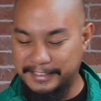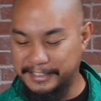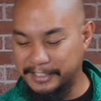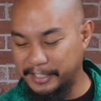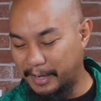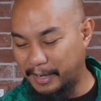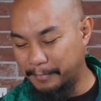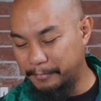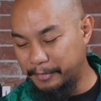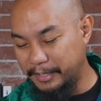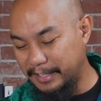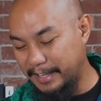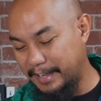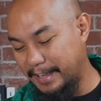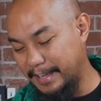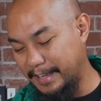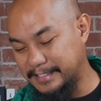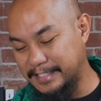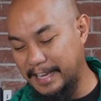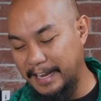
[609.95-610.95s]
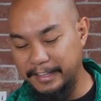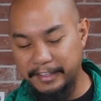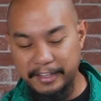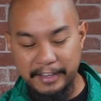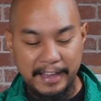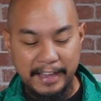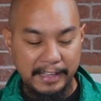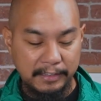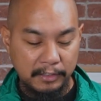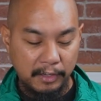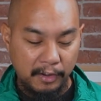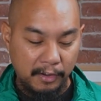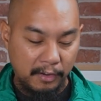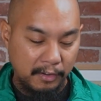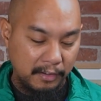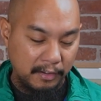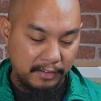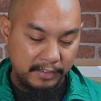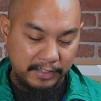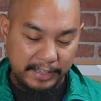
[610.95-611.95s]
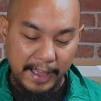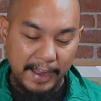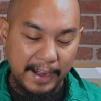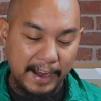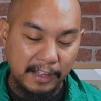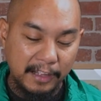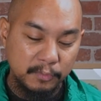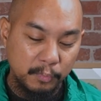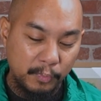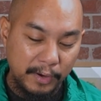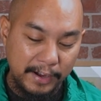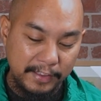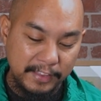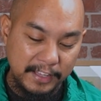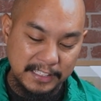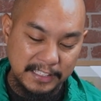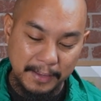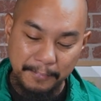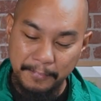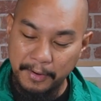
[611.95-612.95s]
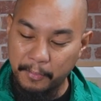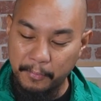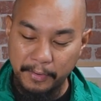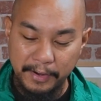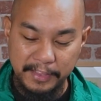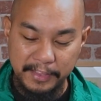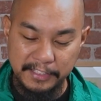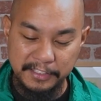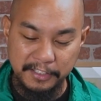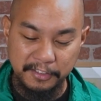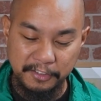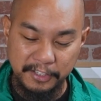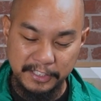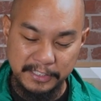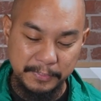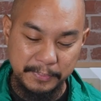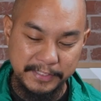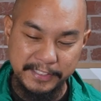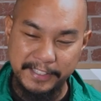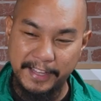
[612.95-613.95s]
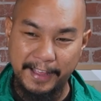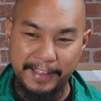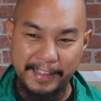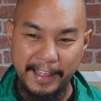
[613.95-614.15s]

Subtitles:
So I'm really excited to get out, wear these. I'm gonna wear these on Christmas Day.